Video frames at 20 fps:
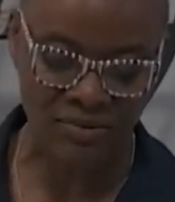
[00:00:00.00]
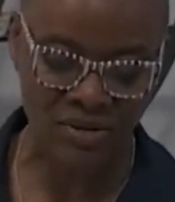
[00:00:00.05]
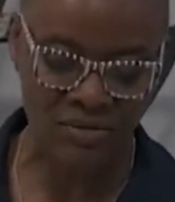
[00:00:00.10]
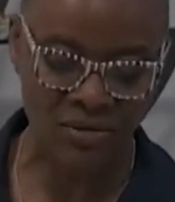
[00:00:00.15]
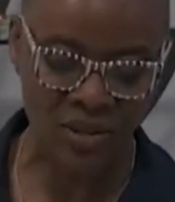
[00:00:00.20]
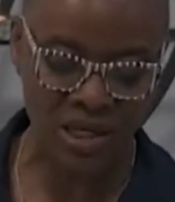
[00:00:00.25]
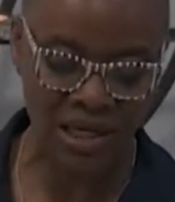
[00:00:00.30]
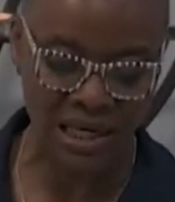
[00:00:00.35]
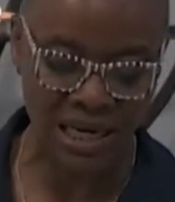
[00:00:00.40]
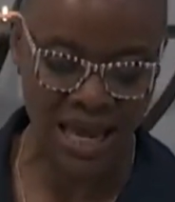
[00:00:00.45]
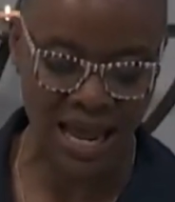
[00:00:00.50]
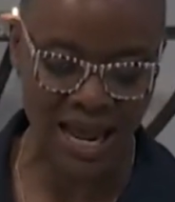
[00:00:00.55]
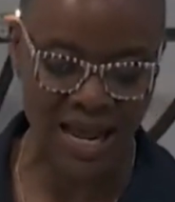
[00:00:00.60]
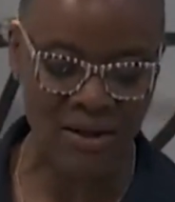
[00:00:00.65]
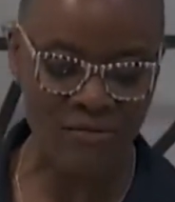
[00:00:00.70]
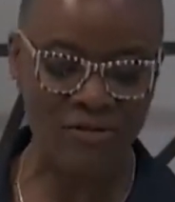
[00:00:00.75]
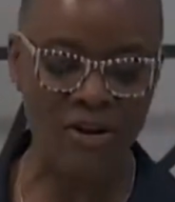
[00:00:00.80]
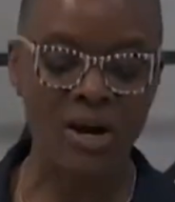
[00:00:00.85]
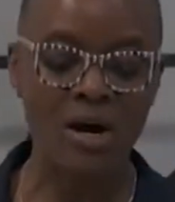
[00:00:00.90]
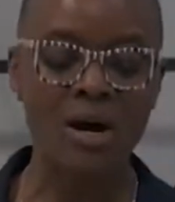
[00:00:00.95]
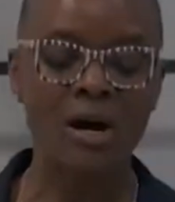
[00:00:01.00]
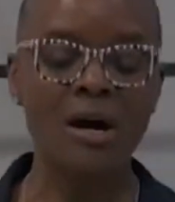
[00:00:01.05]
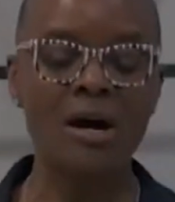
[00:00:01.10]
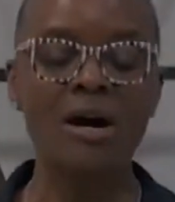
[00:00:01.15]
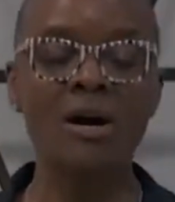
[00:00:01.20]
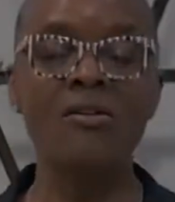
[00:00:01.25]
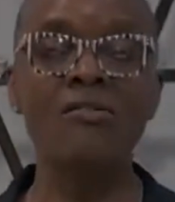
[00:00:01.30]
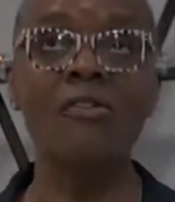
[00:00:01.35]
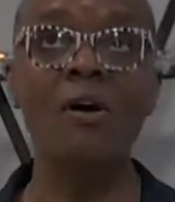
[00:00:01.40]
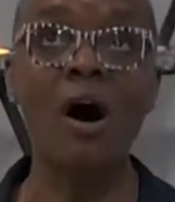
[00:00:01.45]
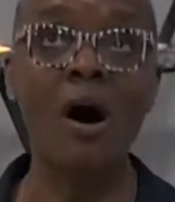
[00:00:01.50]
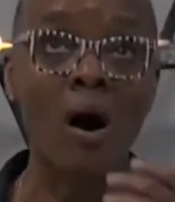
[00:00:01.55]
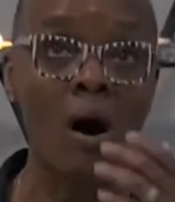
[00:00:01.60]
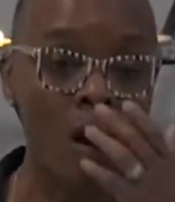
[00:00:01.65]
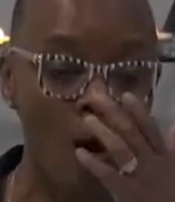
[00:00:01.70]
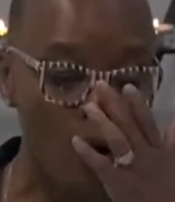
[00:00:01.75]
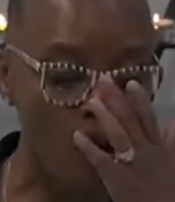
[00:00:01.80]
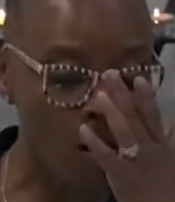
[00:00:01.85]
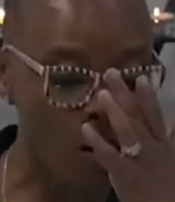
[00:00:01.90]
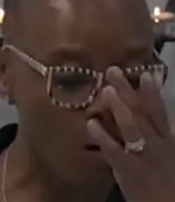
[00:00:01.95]
that the life of
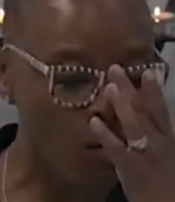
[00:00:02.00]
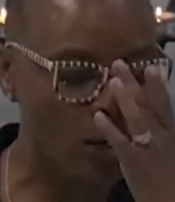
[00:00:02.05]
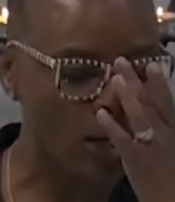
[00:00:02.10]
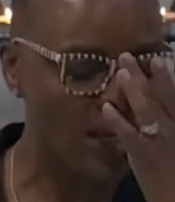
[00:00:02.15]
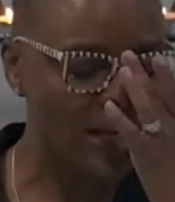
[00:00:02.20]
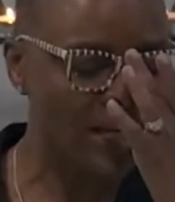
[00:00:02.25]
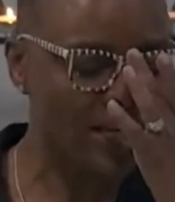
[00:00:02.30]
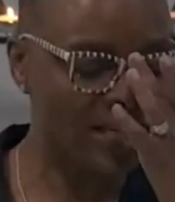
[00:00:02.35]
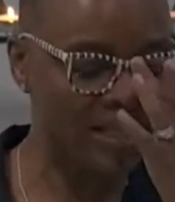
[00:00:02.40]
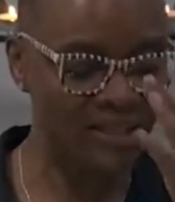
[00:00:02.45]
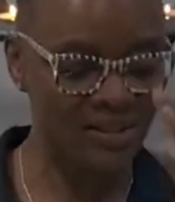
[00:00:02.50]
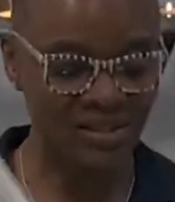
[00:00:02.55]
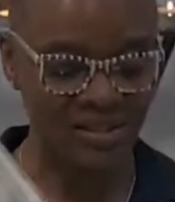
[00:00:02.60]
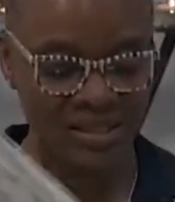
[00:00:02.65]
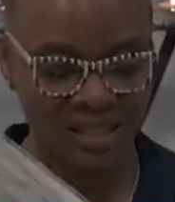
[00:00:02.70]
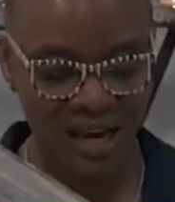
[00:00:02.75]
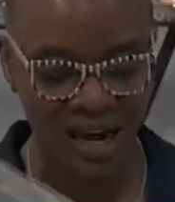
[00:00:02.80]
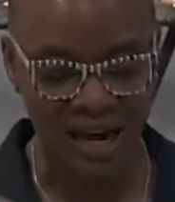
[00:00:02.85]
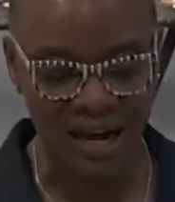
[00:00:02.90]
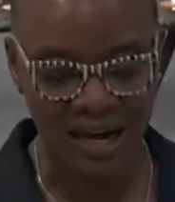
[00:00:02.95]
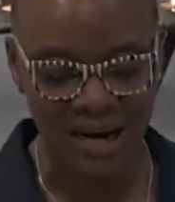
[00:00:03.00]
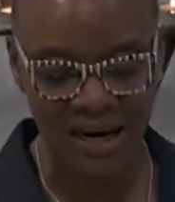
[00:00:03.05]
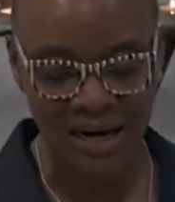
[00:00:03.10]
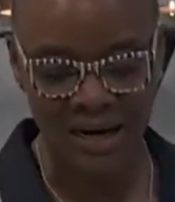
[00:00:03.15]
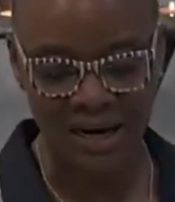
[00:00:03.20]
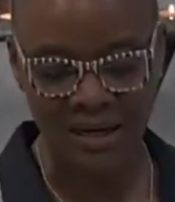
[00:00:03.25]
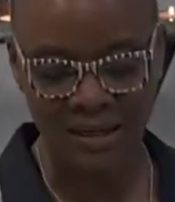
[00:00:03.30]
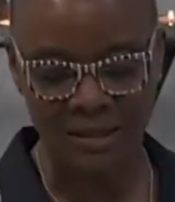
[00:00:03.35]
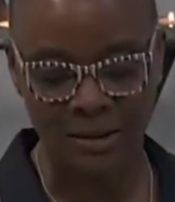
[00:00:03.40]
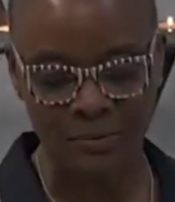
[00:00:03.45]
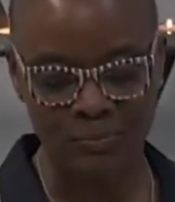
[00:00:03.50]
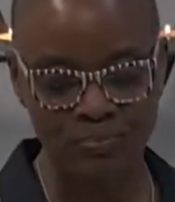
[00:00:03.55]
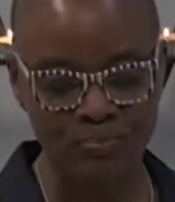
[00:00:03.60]
all is God.